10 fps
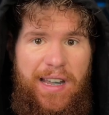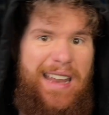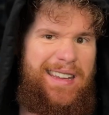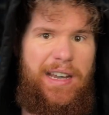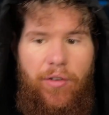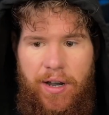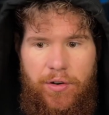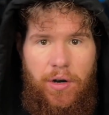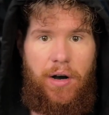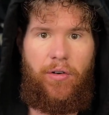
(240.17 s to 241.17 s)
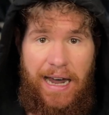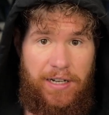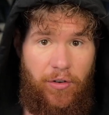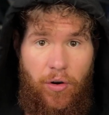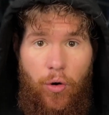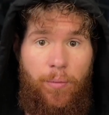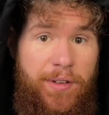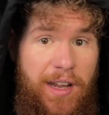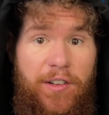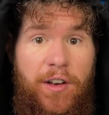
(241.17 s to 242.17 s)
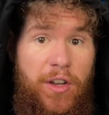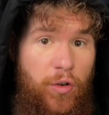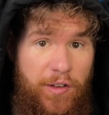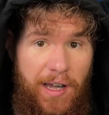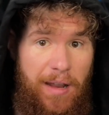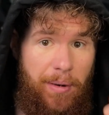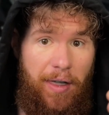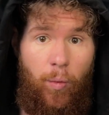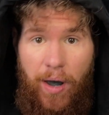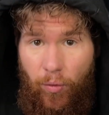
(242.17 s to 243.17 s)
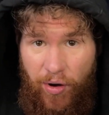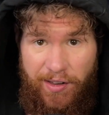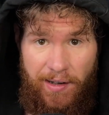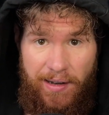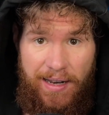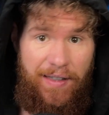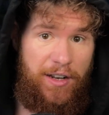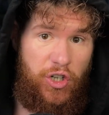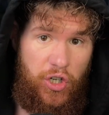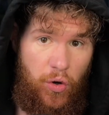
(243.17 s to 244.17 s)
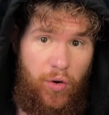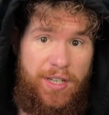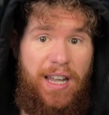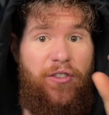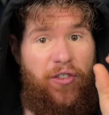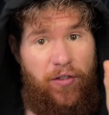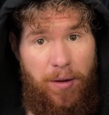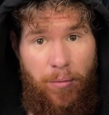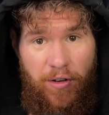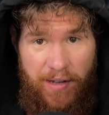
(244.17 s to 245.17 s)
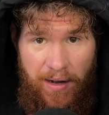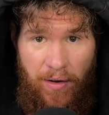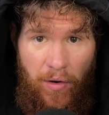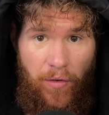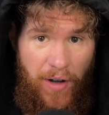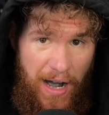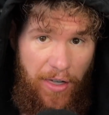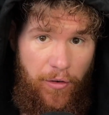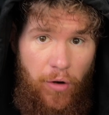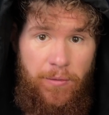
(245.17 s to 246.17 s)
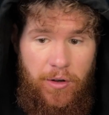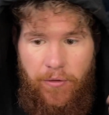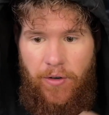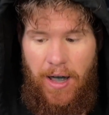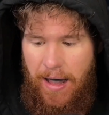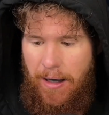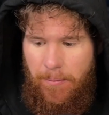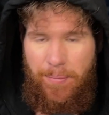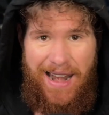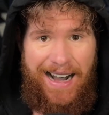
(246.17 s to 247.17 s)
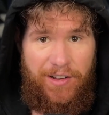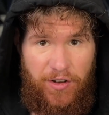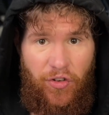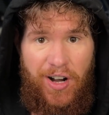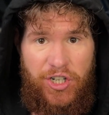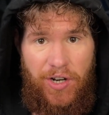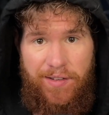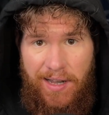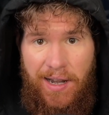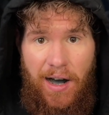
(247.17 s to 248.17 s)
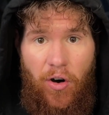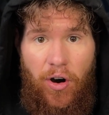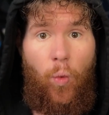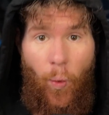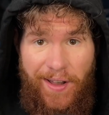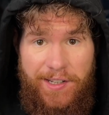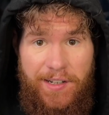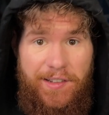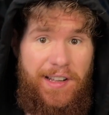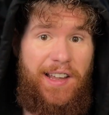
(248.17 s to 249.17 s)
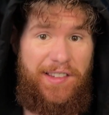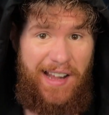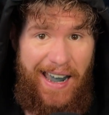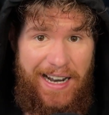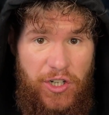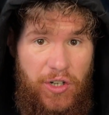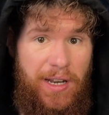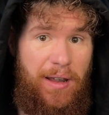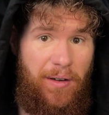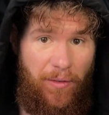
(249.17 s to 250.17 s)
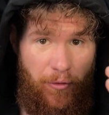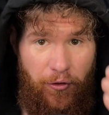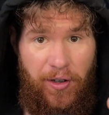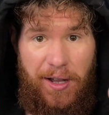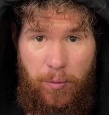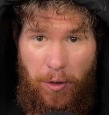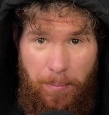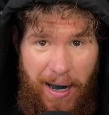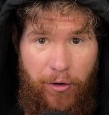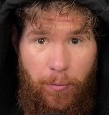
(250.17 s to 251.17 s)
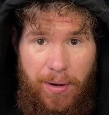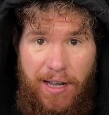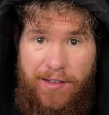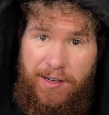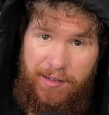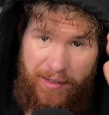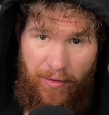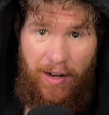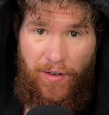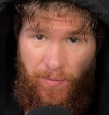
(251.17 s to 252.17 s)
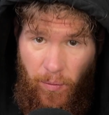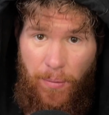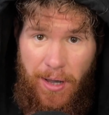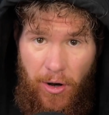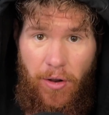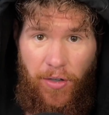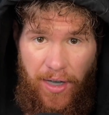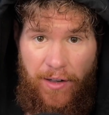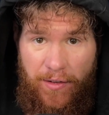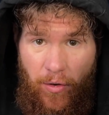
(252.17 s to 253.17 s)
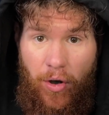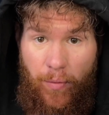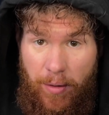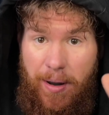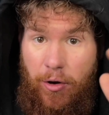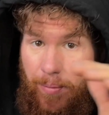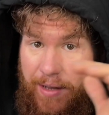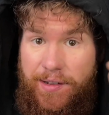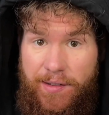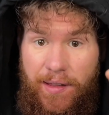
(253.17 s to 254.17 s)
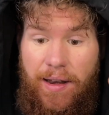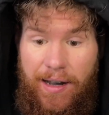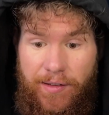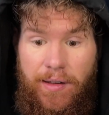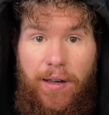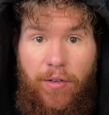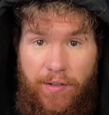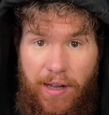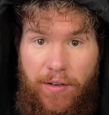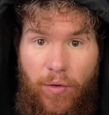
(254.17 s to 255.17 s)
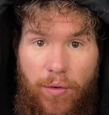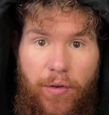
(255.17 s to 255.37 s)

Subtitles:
adhering to our atheromes. There's a new study, by the way, recently that showed that 50% of atheromes, of plaque structures in our vessels, it's actually filled with microplastics. So there will be a lot of things going on with the microplastics in the next year. Stay tuned for